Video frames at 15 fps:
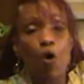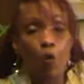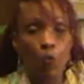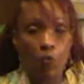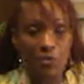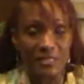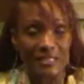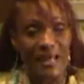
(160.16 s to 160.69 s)

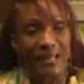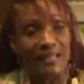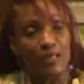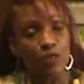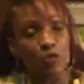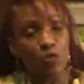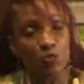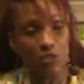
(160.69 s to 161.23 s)
was that
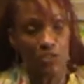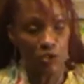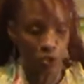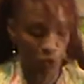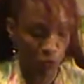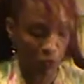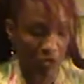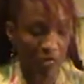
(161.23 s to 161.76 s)
he uses
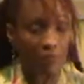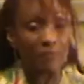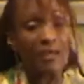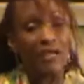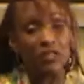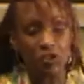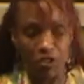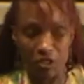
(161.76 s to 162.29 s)
cream
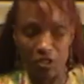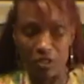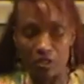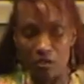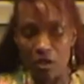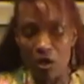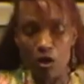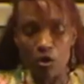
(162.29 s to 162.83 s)

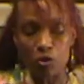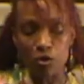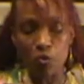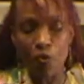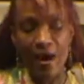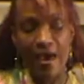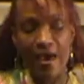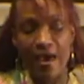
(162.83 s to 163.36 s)
cheese.
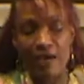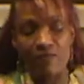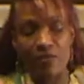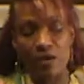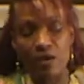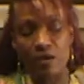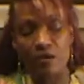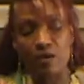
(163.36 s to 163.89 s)
So I have
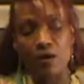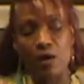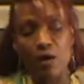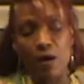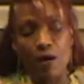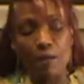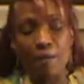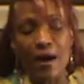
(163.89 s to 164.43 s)
here
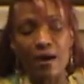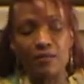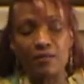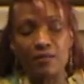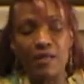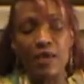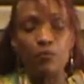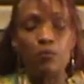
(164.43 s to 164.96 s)
about a
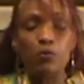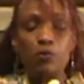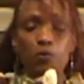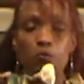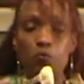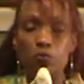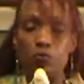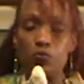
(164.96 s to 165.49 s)

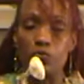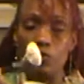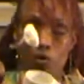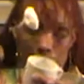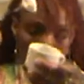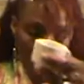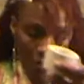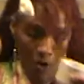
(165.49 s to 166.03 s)
tablespoon
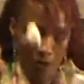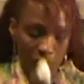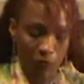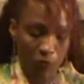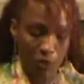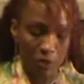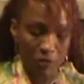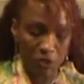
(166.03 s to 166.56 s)
of
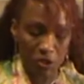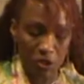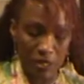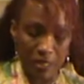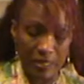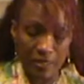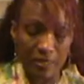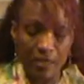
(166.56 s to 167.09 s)
cream
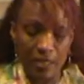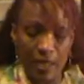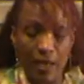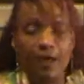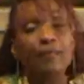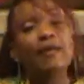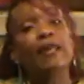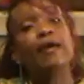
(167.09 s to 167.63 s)
cheese
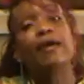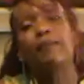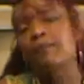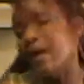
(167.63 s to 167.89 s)
that I am